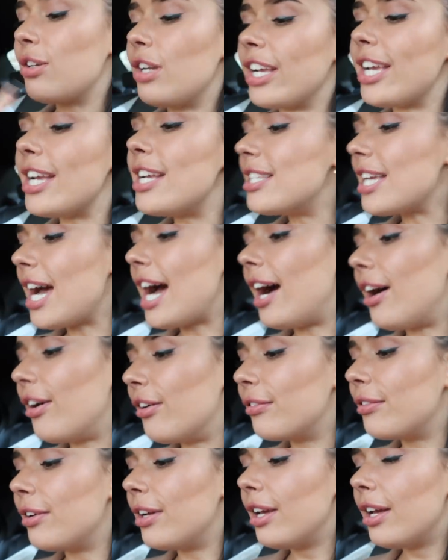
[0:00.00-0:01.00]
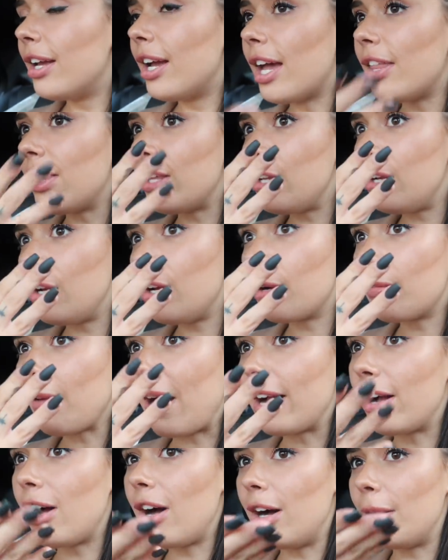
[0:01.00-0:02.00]
you're looking down and then you look
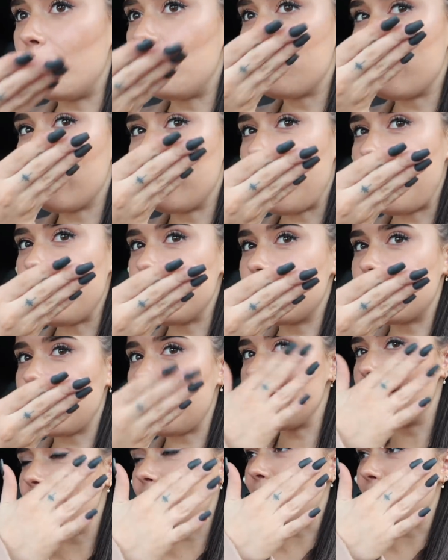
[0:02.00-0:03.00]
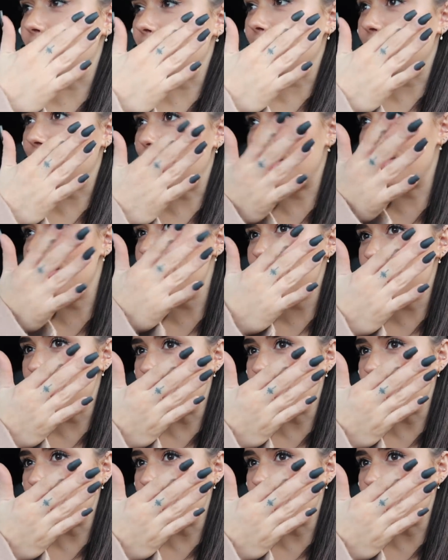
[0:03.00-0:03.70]
back up. So that skin's got to go